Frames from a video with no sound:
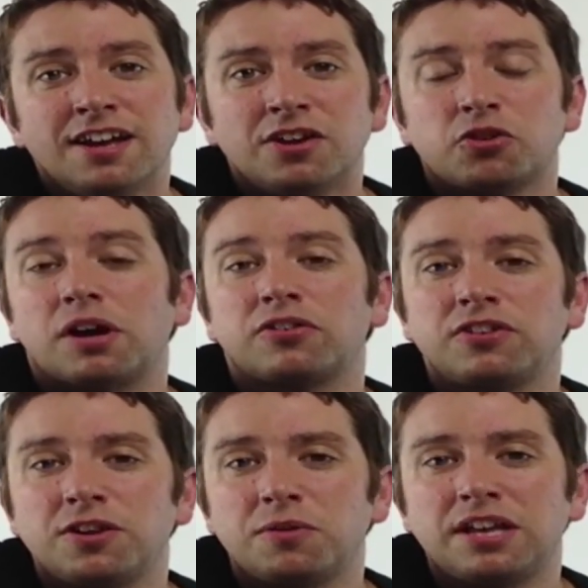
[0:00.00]
So I'll see
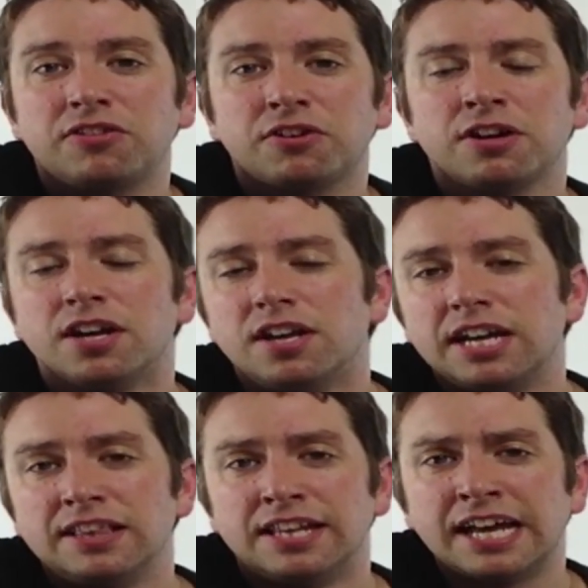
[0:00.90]
you either
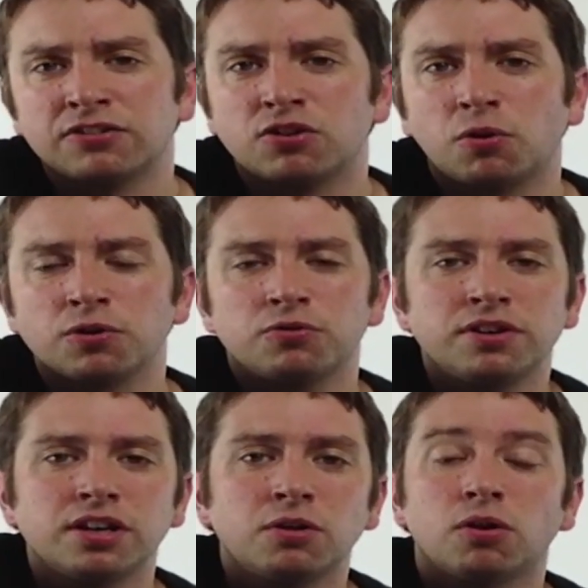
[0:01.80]
in the next course
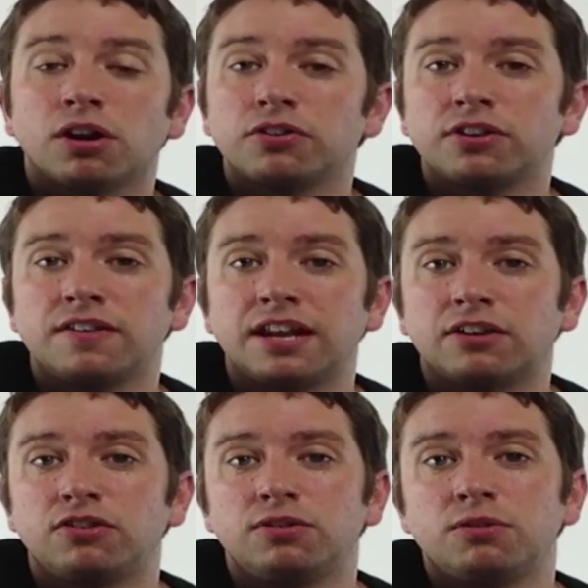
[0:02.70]
video or I'll see you in the
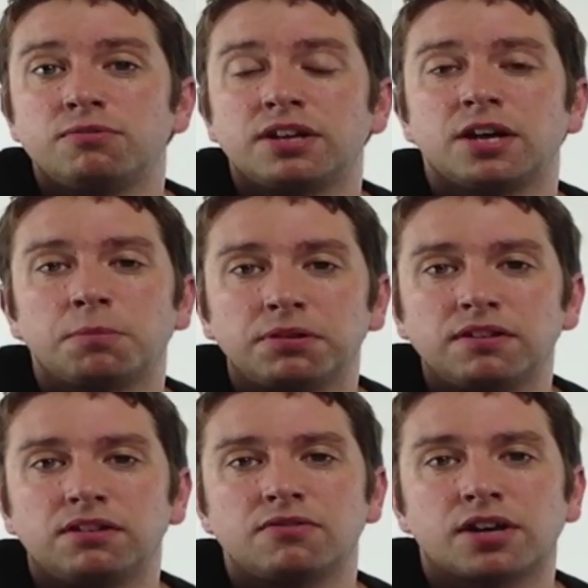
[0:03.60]
next YouTube video.
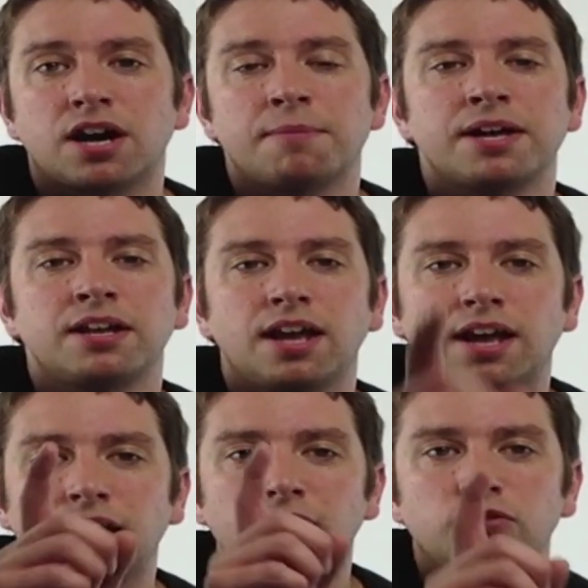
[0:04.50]
Please leave a comment
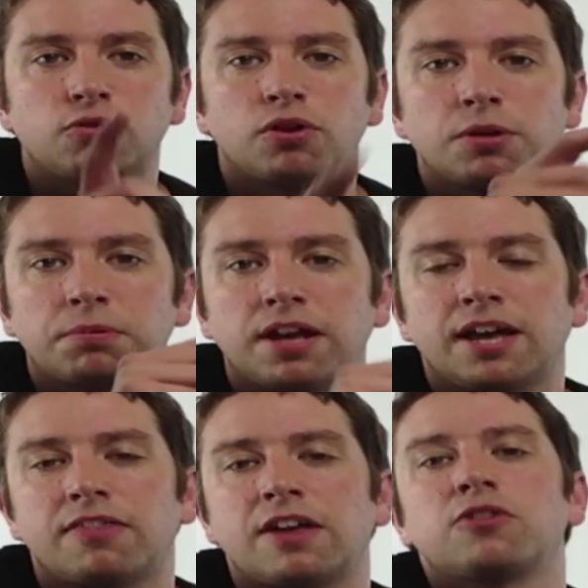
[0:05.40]
and enjoy your playing.
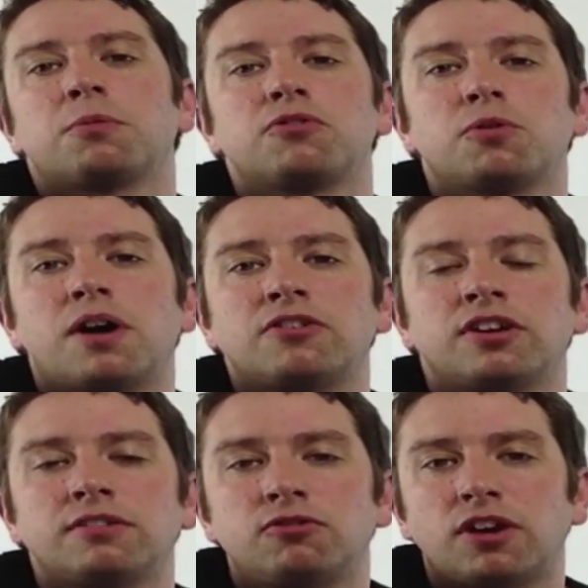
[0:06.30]
Thanks so much for
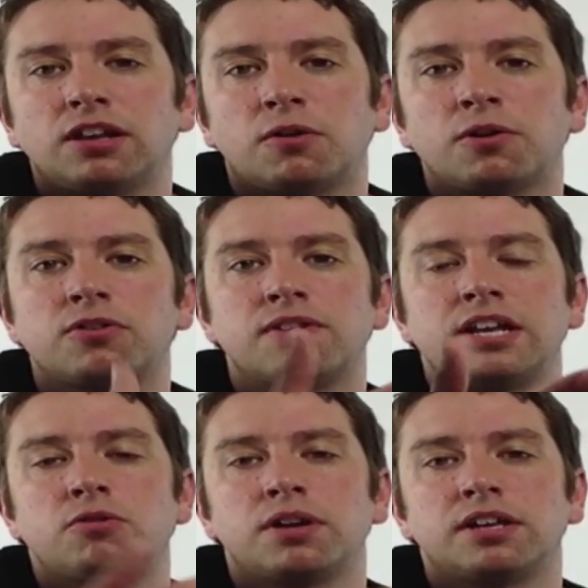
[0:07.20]
watching. Jay Lawrence of
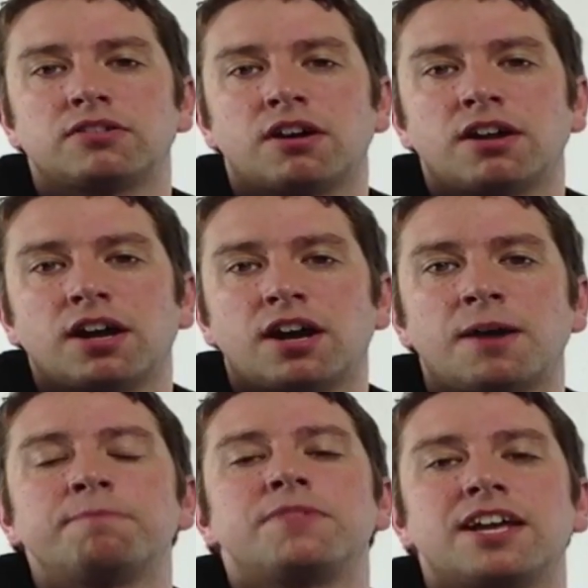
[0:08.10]

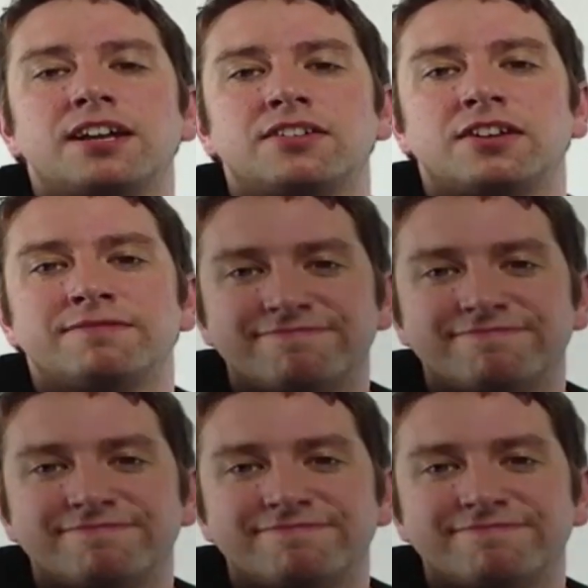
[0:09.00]
8020guitar.com. Take it easy.